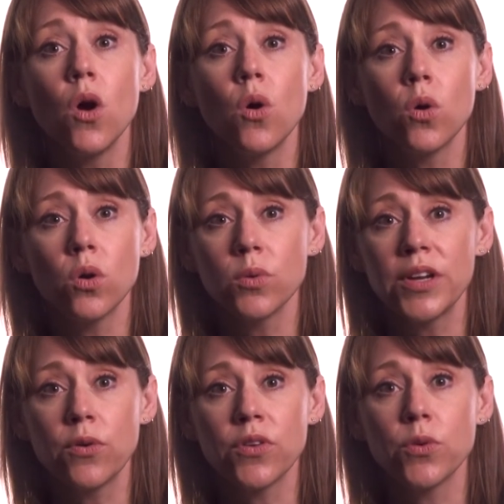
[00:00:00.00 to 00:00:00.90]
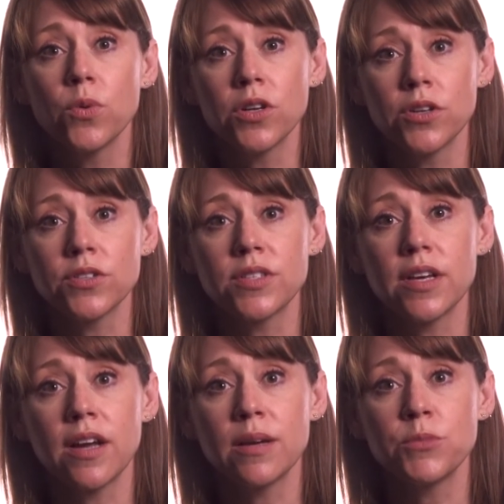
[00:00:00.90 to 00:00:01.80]
or record the workers
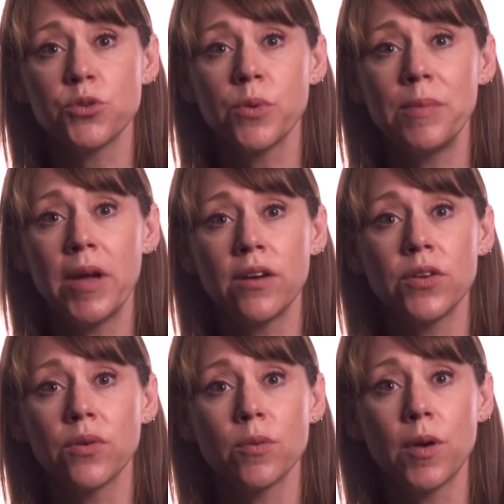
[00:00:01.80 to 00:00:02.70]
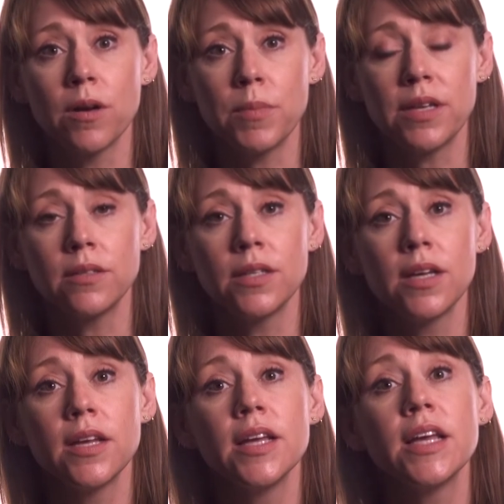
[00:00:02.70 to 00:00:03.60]
that come to repair your apartment.
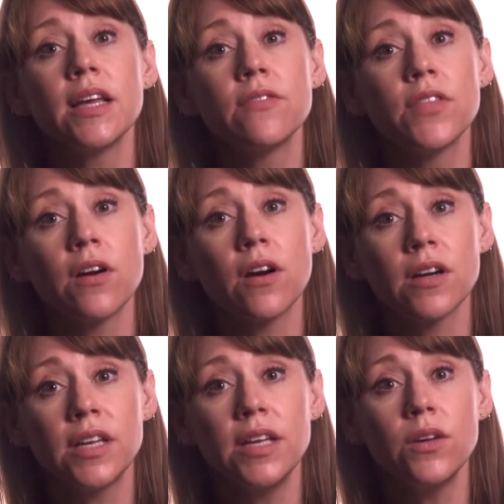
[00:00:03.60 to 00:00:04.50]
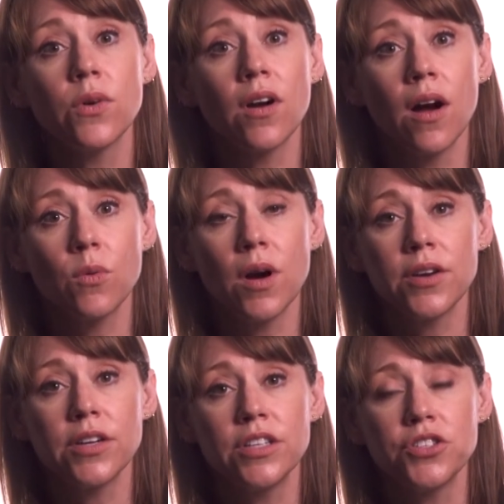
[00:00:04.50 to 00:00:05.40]
If there are heat or hot
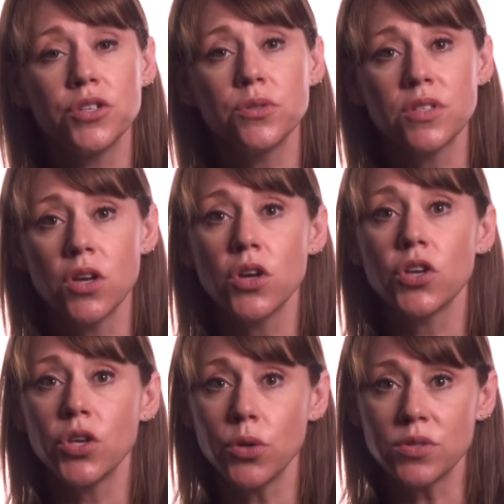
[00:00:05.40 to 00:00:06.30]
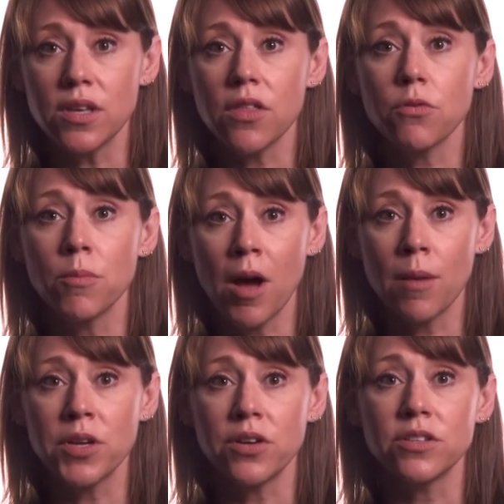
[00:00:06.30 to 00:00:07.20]
water issues, use a
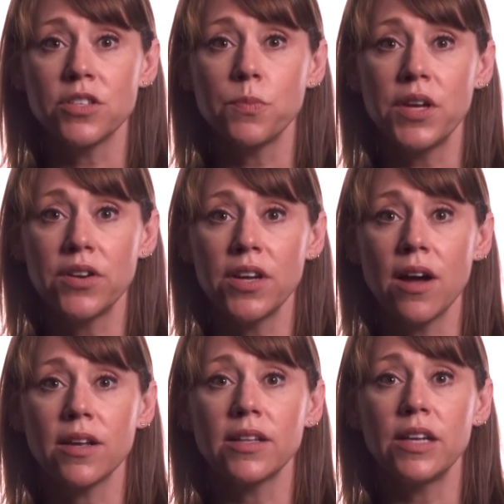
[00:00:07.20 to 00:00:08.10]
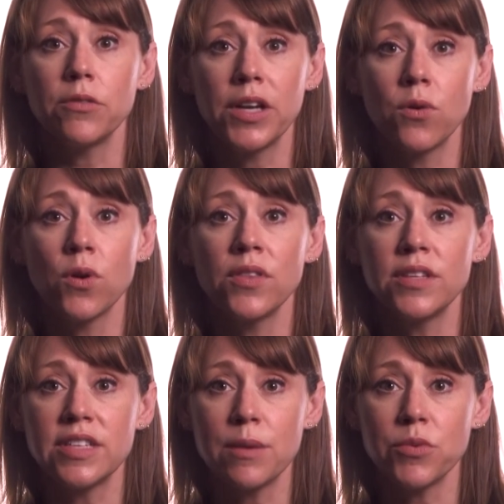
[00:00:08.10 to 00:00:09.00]
thermometer to periodically record the
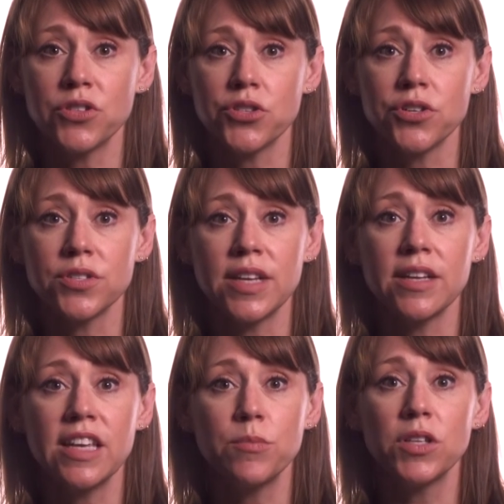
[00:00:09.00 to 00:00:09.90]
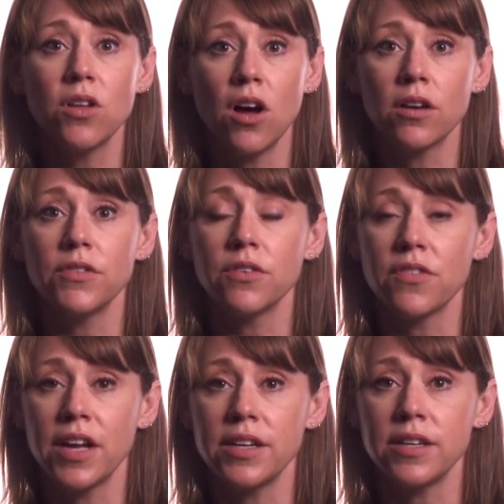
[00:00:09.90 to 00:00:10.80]
temperatures and keep a log of your
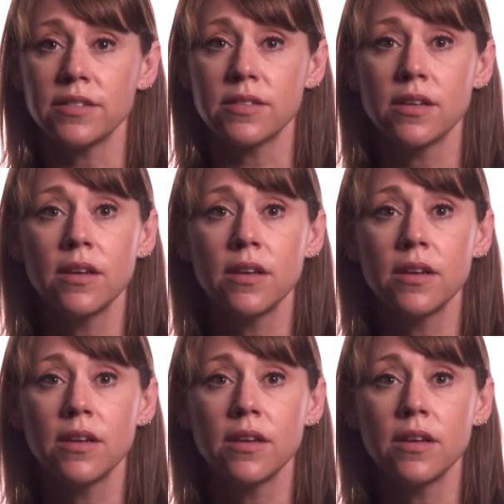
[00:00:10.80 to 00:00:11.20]
findings.